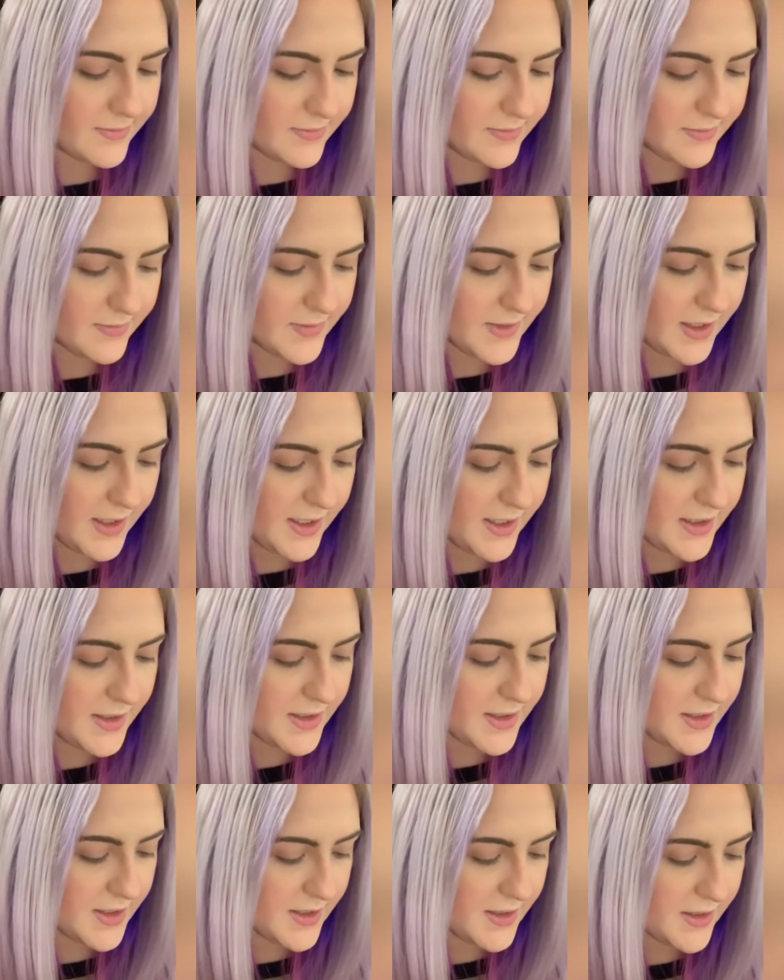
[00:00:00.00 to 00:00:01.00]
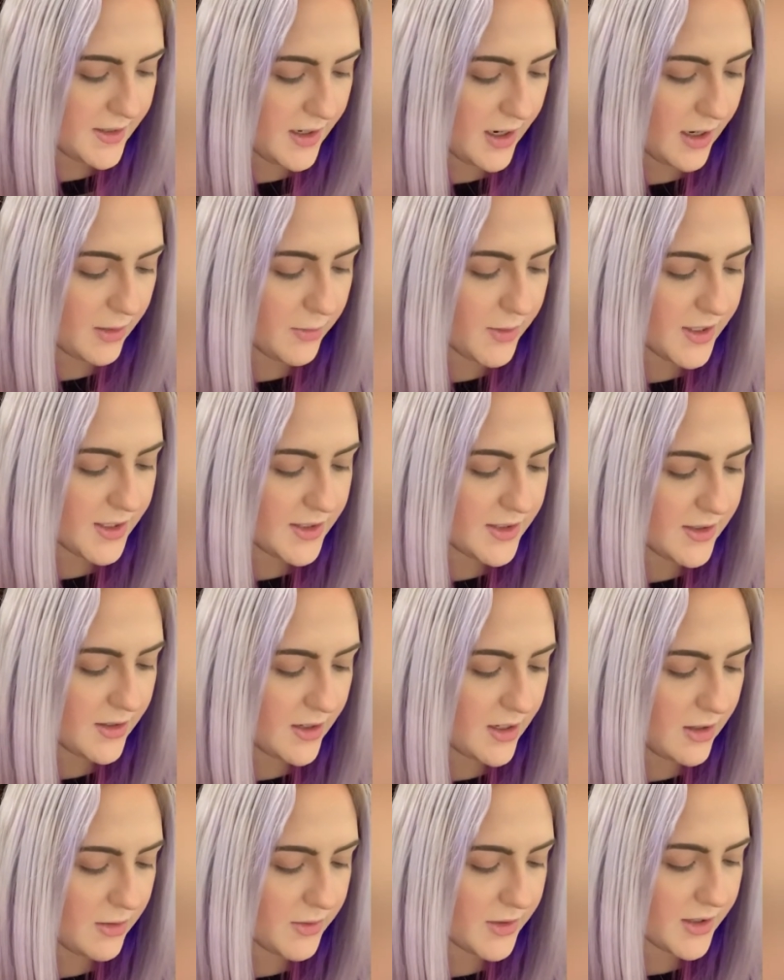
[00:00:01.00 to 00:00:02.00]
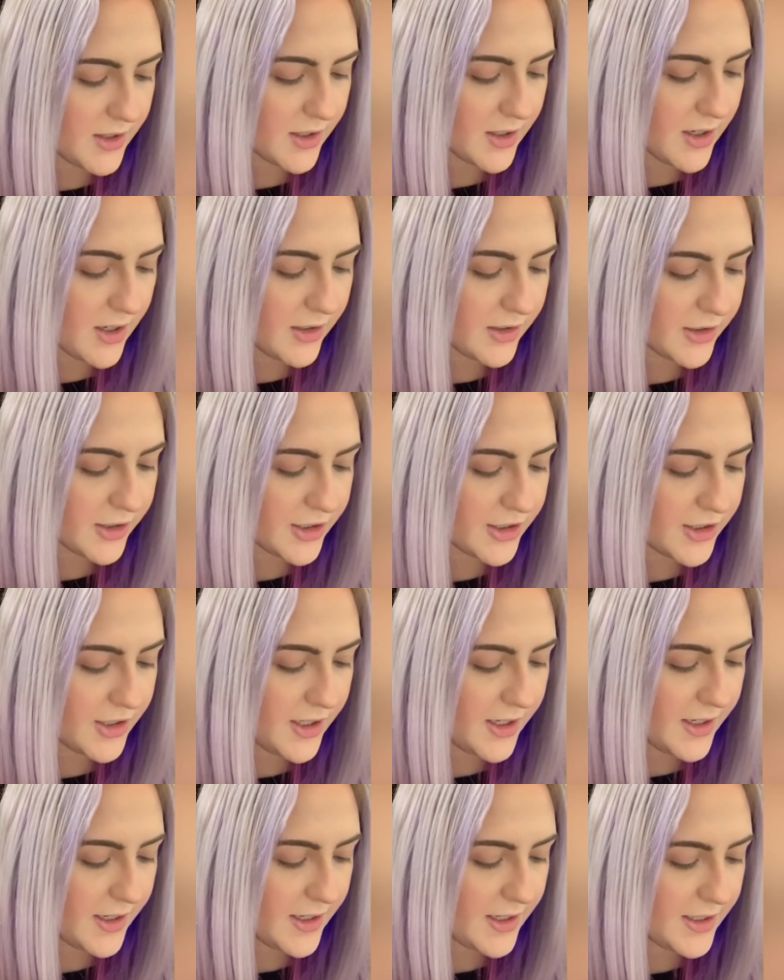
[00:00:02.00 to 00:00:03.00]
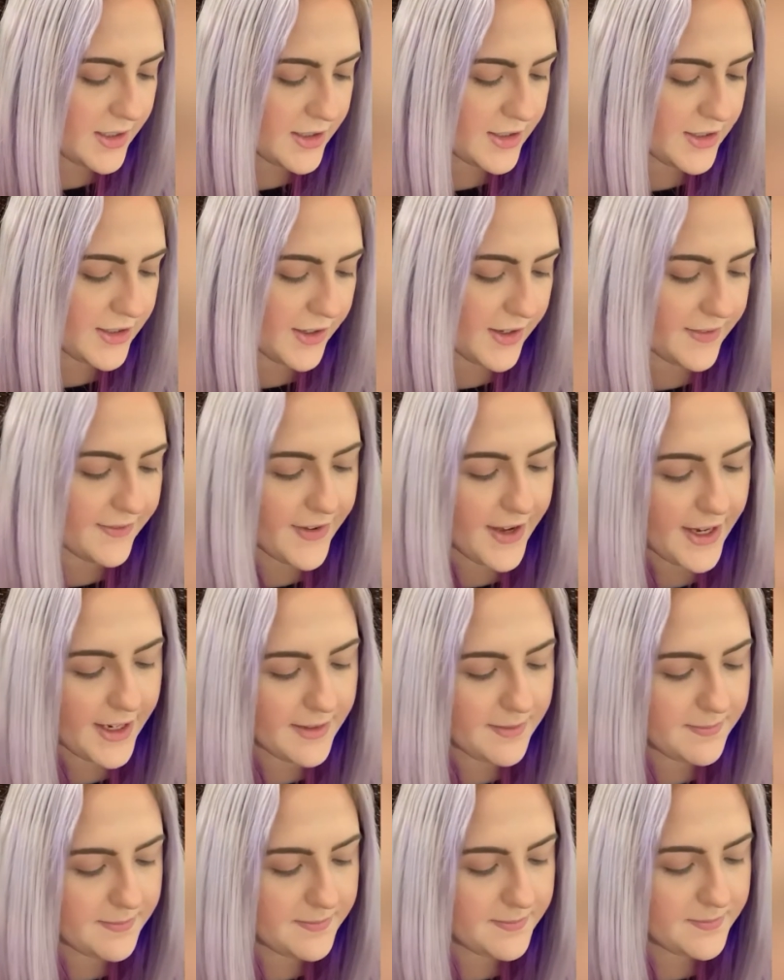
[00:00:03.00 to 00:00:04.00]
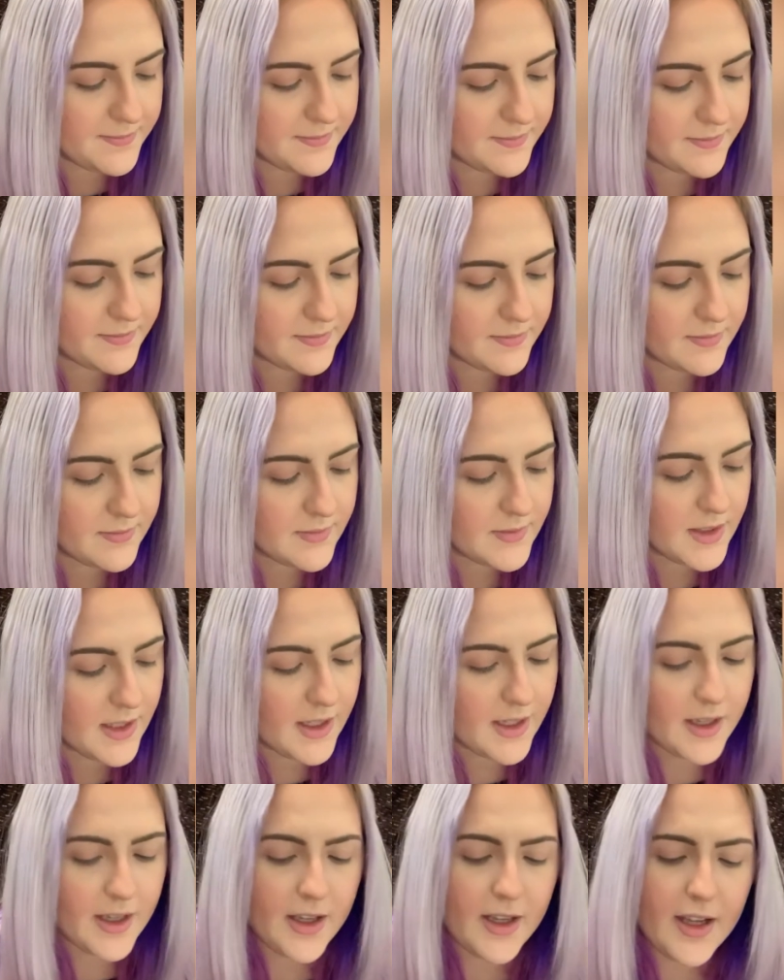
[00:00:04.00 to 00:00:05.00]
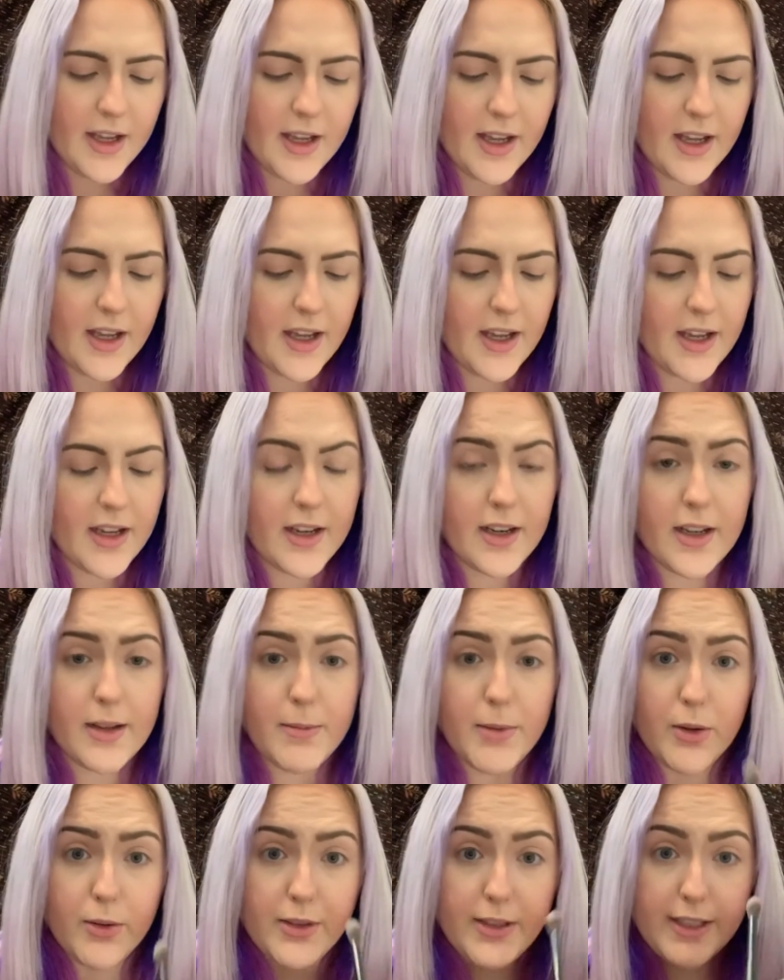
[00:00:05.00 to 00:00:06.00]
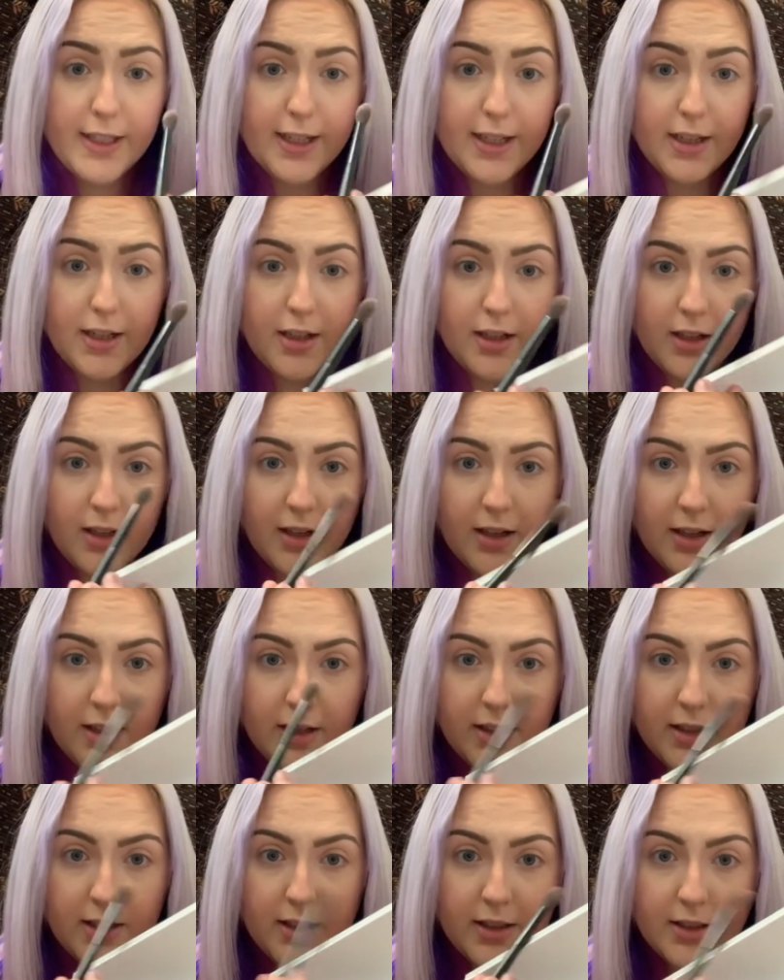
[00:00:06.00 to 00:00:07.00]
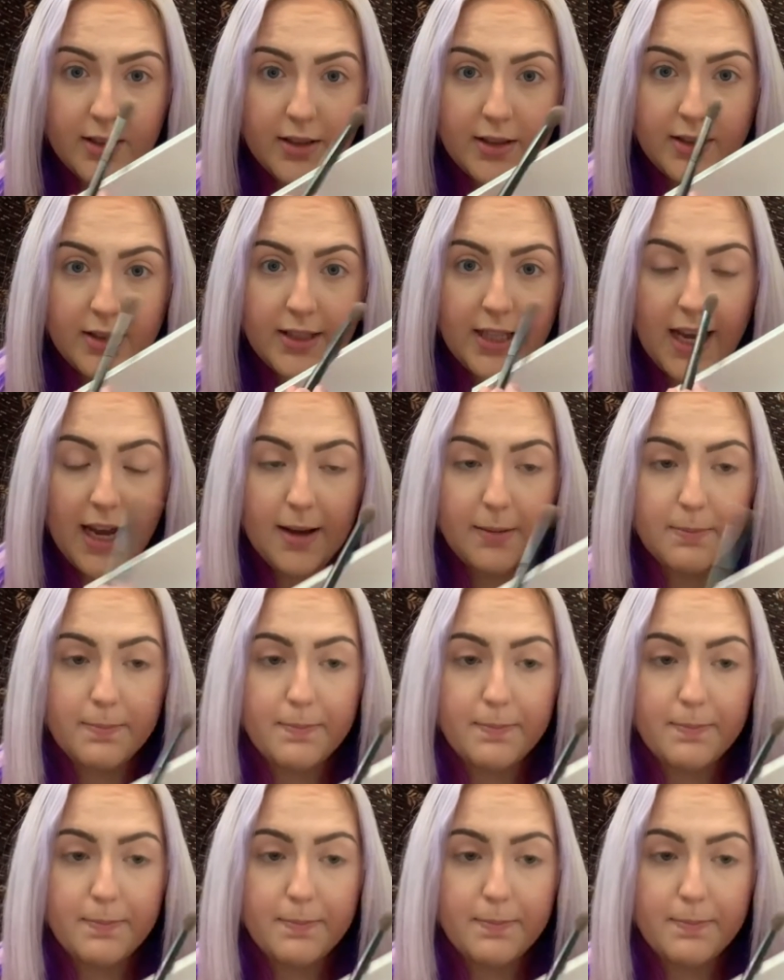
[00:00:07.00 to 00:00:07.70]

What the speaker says: And I want to start out with the color Certified, and I'm always gonna tap.